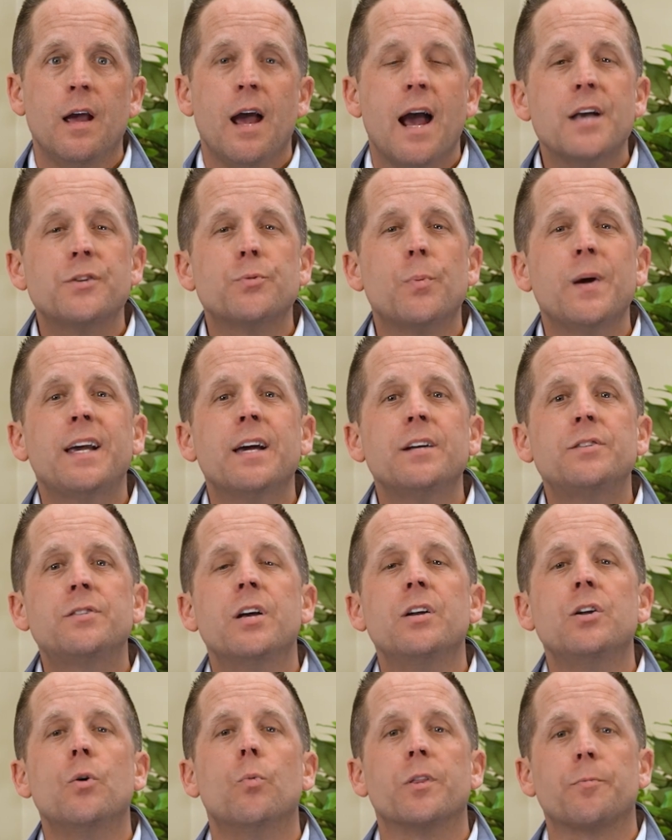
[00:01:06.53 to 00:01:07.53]
As we
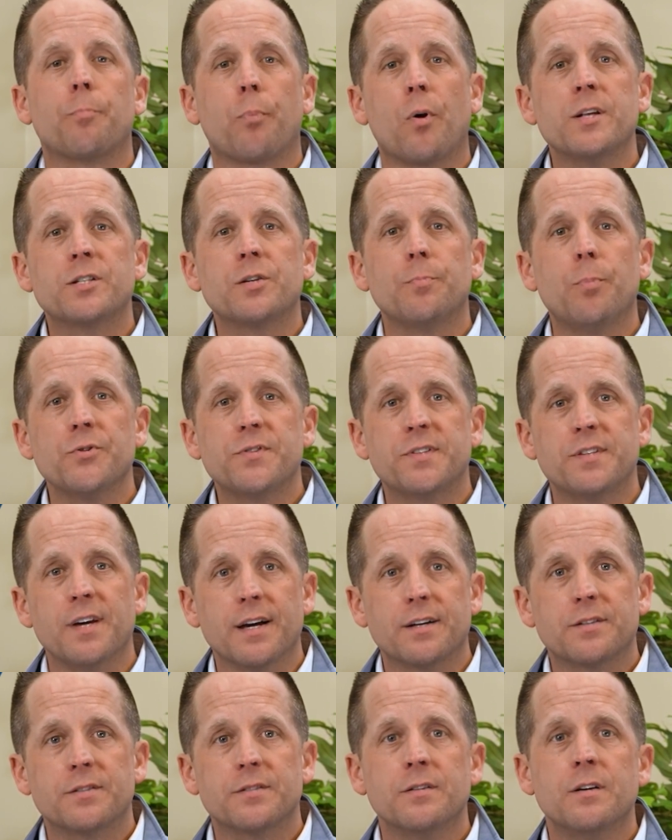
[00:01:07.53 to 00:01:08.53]
continue with Principle
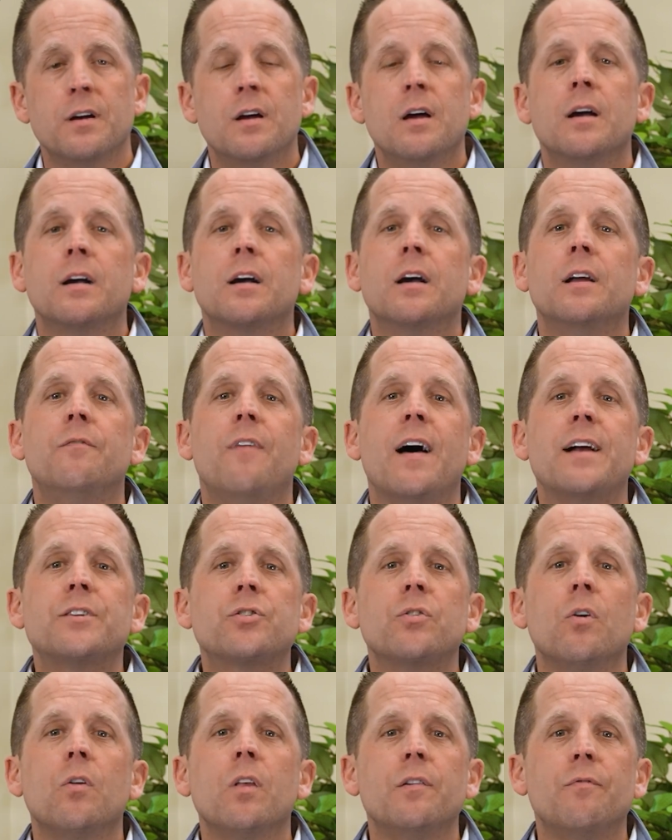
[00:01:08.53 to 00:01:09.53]
6,
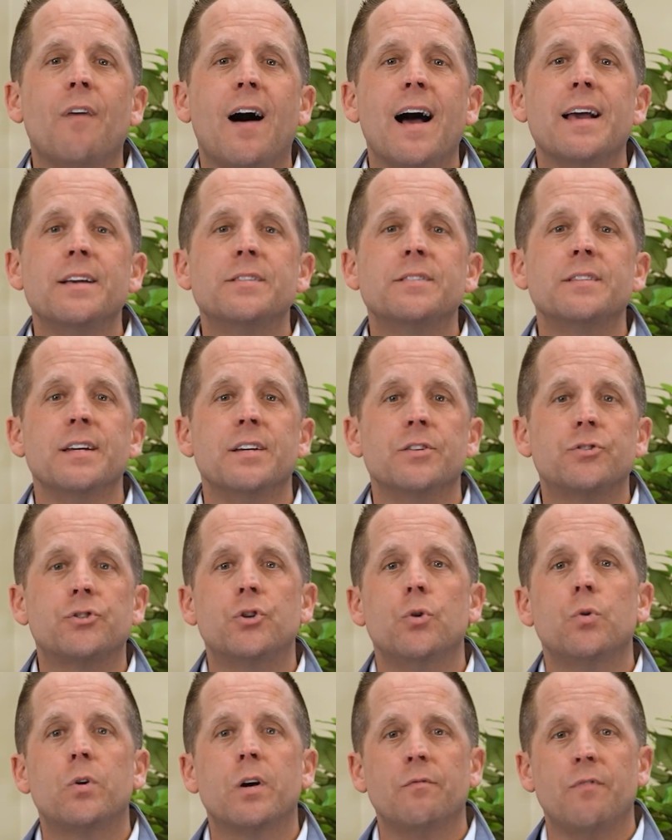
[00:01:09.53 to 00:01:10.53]
conventional advice is
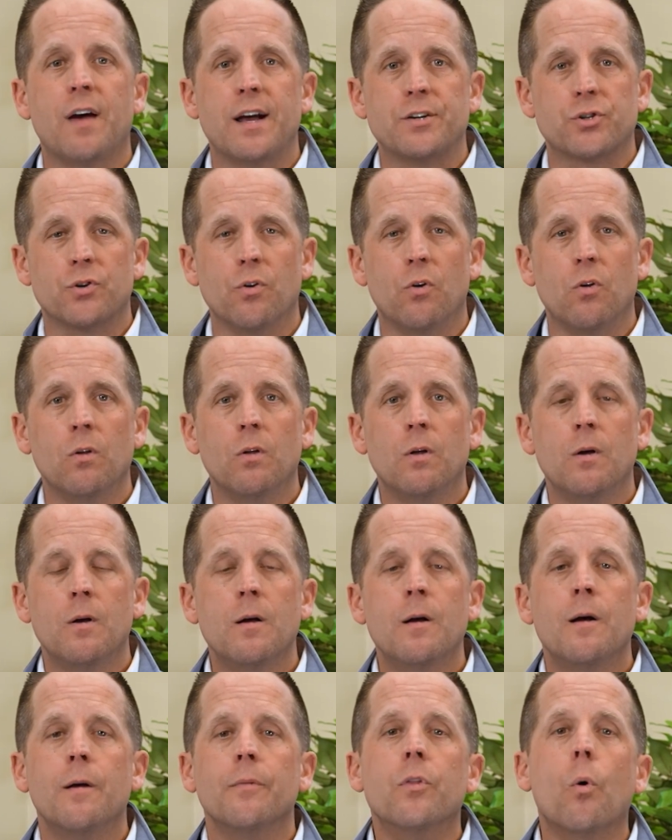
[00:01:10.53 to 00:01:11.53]
too conventional,
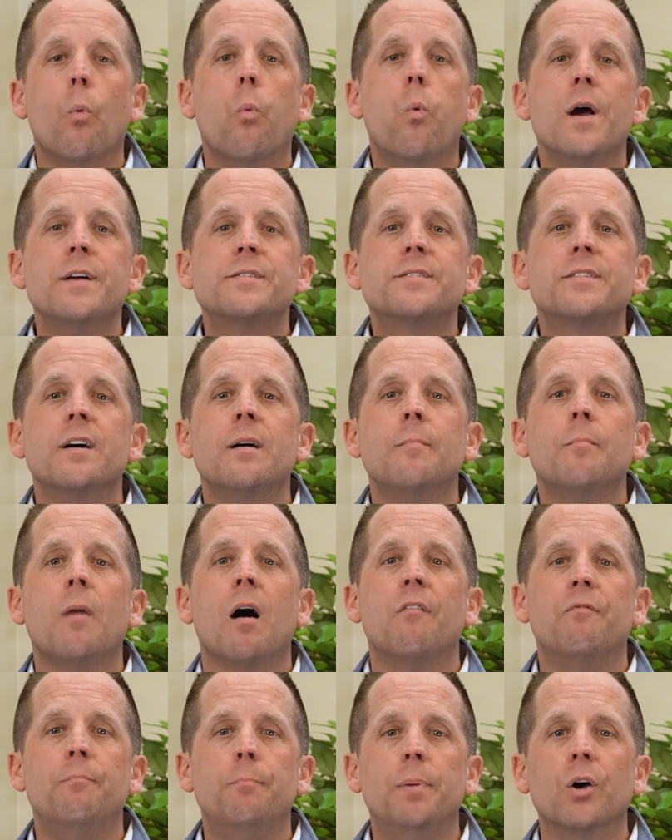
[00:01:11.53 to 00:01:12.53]
the wisdom
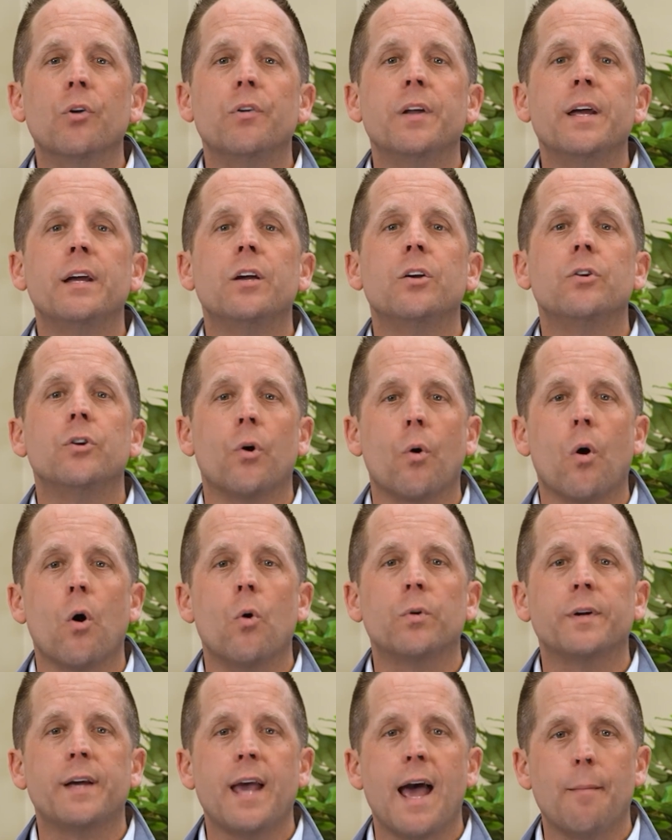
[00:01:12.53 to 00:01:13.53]
of building your
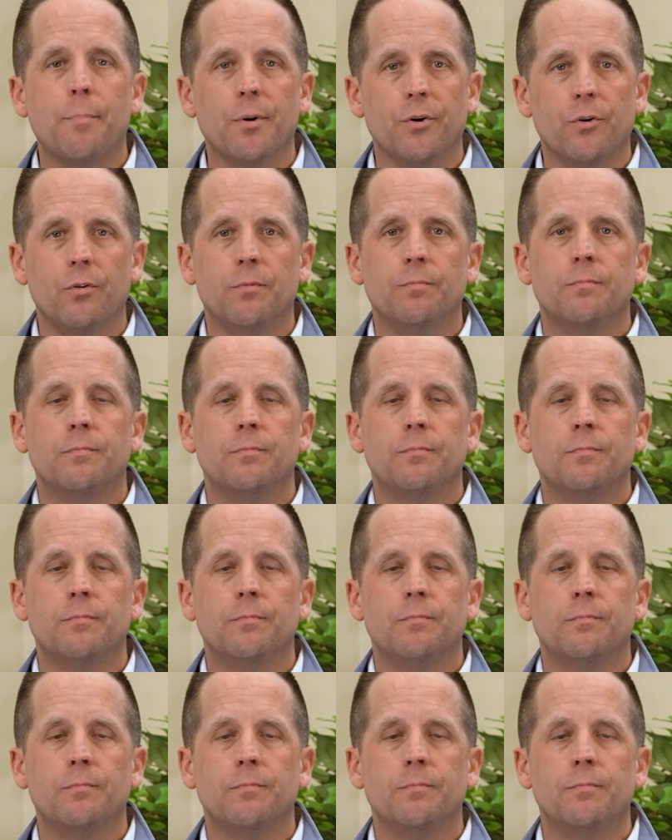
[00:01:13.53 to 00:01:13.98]
own capital.